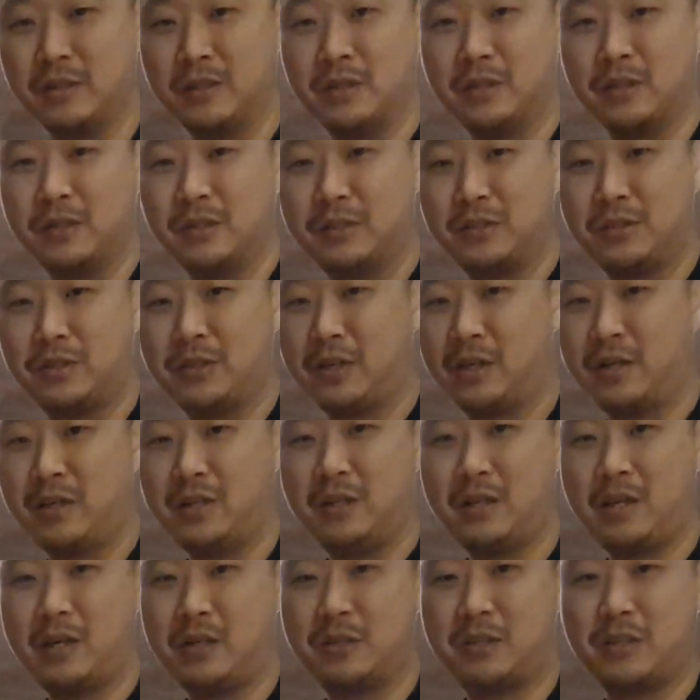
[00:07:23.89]
So you gotta
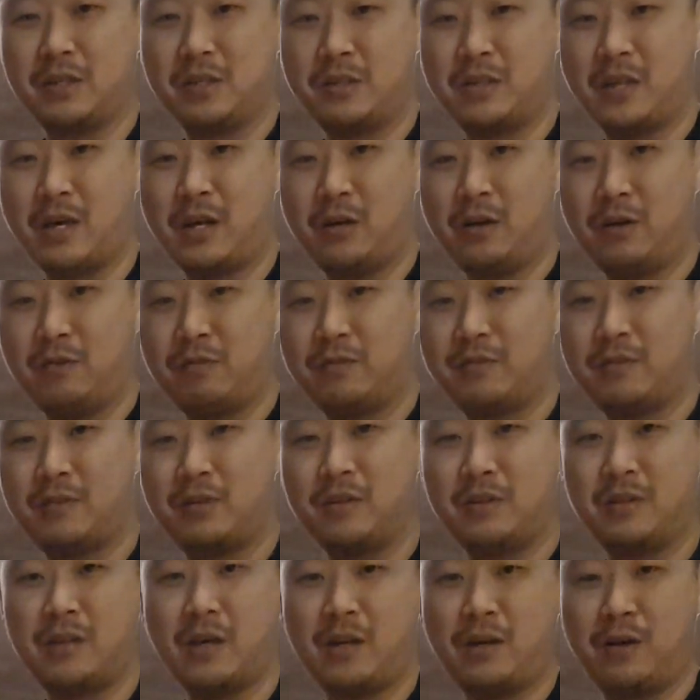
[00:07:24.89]
learn how to turn that off,
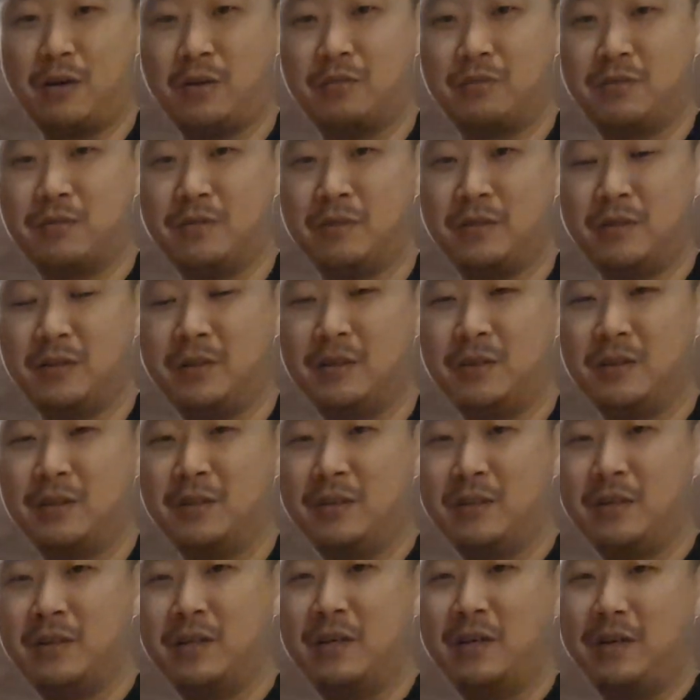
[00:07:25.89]

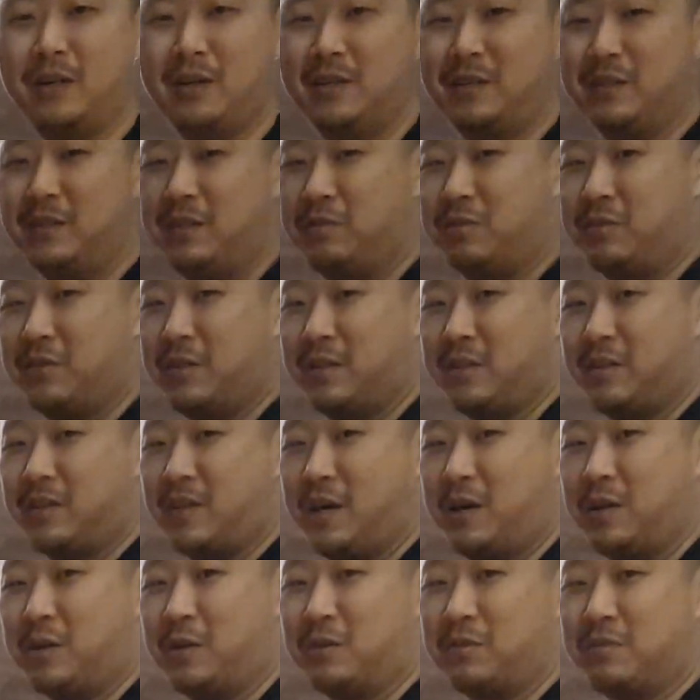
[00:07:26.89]
and even
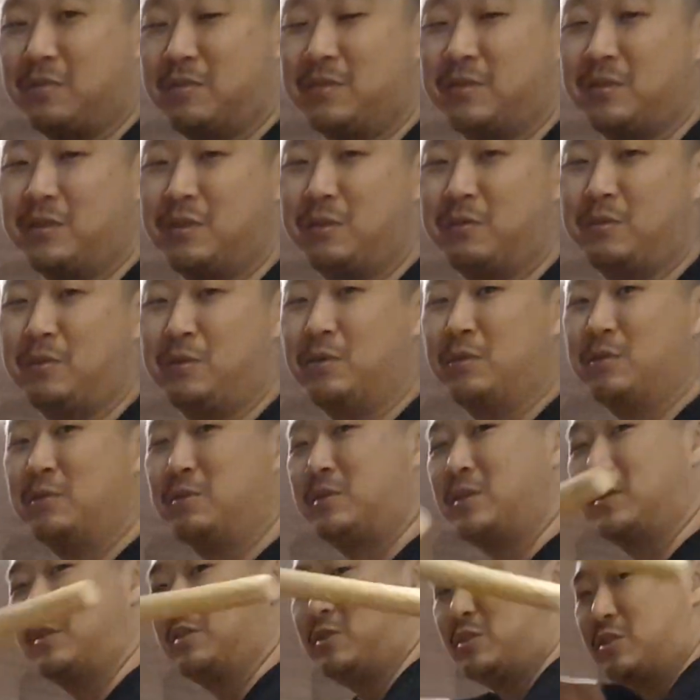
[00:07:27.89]
that off. You're
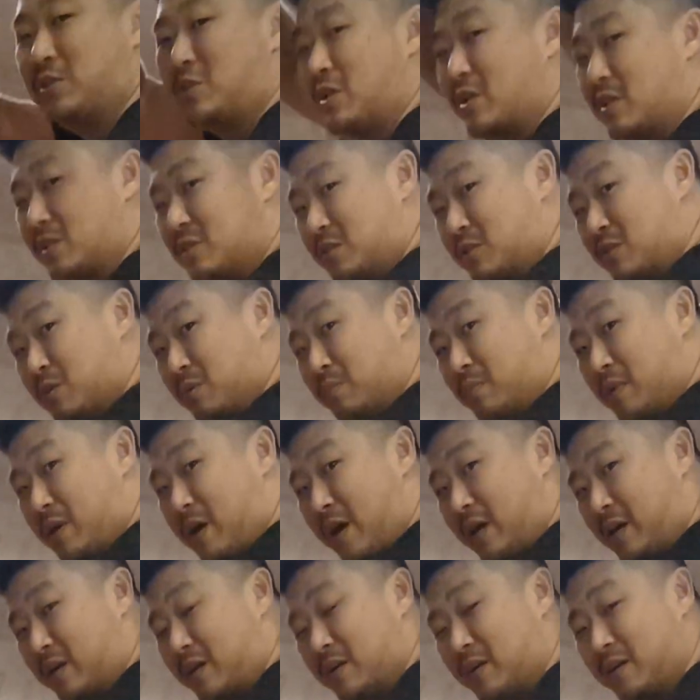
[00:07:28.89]
using just your
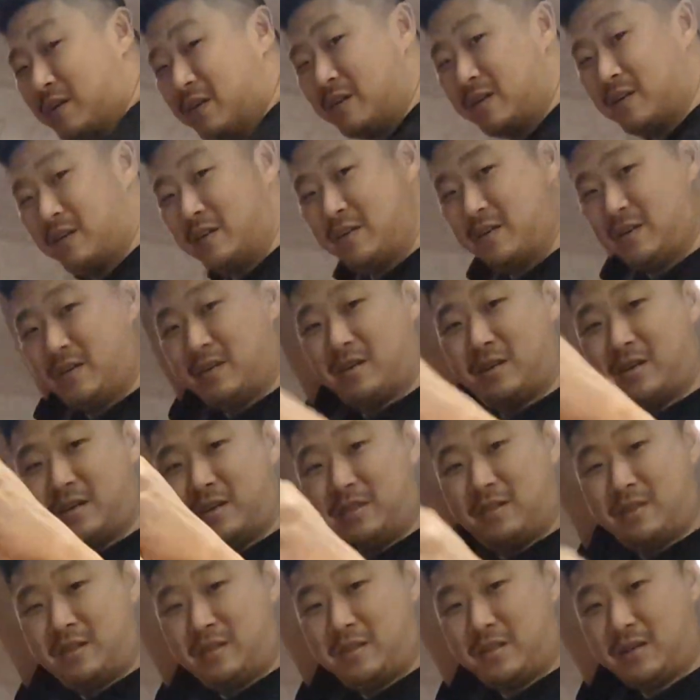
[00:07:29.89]
back,
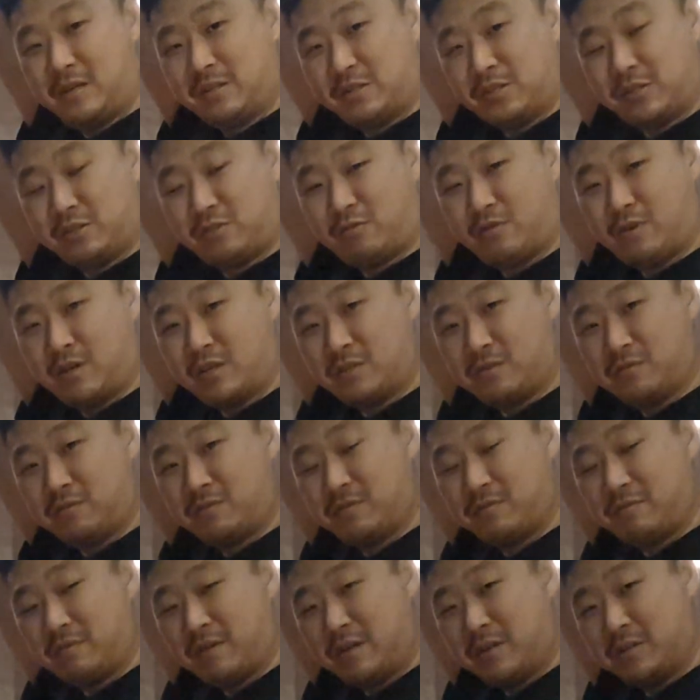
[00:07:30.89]
and then that just transfers
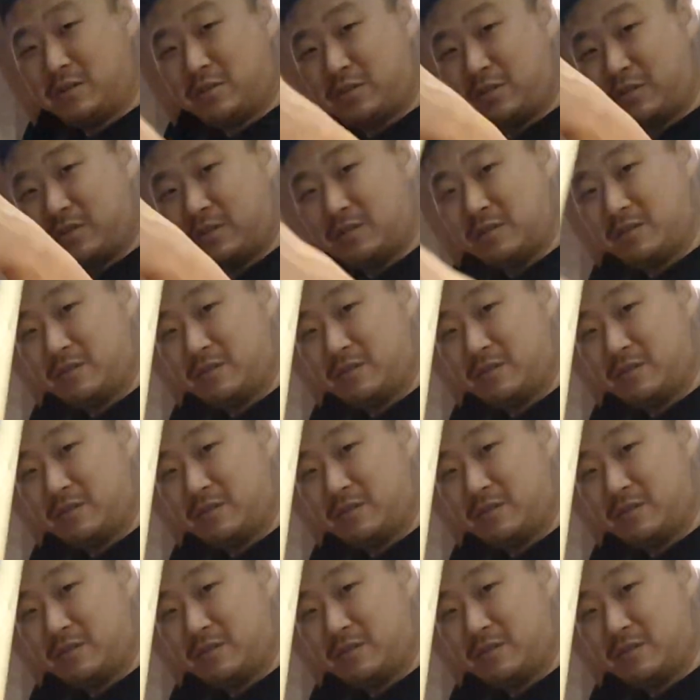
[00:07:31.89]
some energy.